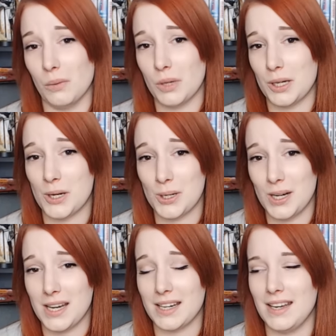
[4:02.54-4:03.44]
with her
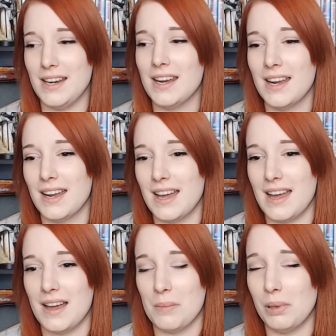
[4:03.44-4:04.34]
in it,
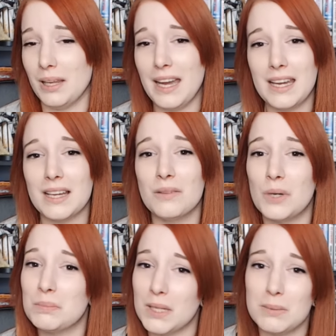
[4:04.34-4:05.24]
playing
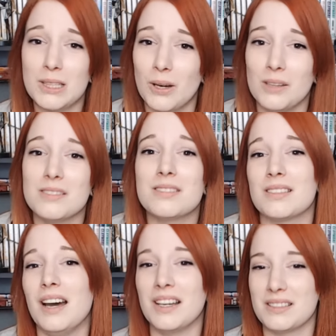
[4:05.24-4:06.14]
with BB guns.
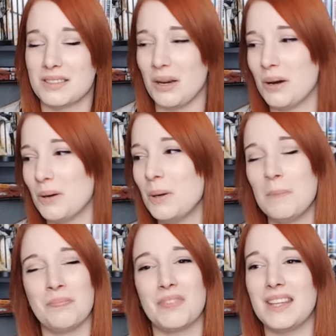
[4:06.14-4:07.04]
So
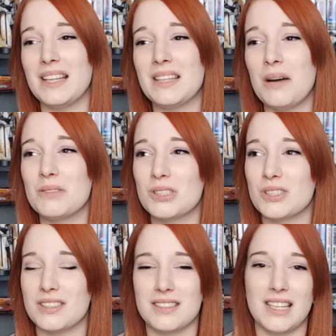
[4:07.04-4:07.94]
That was
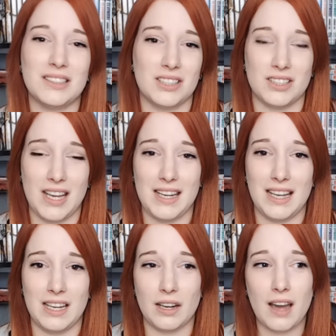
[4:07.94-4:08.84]
just
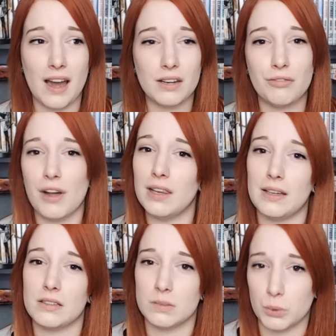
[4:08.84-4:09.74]
entertaining, and it kind of felt
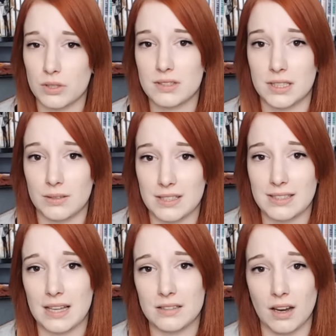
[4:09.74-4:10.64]
like a sports series
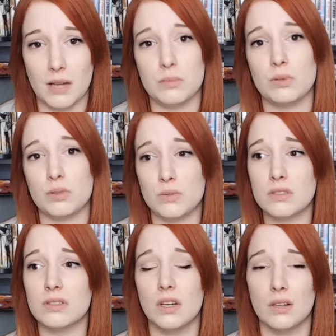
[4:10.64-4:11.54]
at times, which
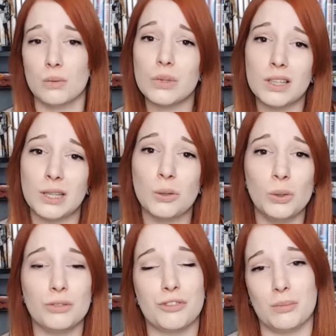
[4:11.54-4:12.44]
was really
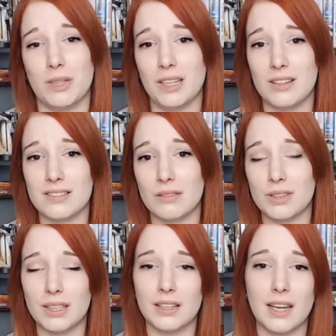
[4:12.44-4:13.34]
cool for me because I
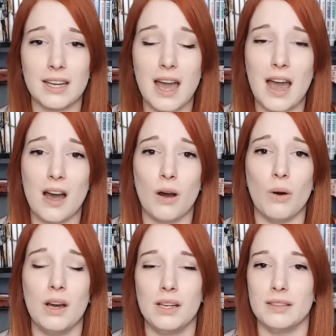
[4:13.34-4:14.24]
really like
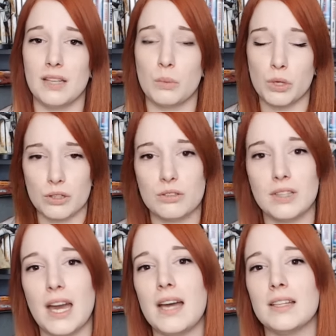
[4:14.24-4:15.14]
how they worked
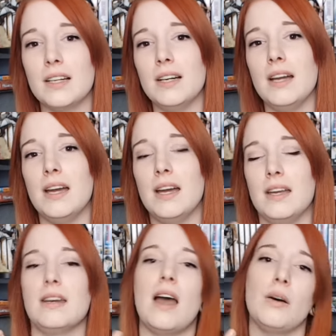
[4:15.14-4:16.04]
together
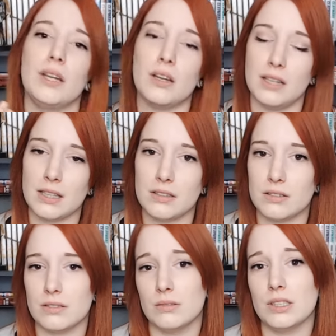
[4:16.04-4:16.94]
and how they connected
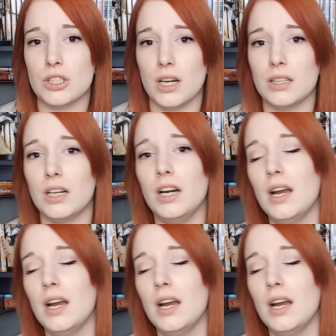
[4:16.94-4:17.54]
to each other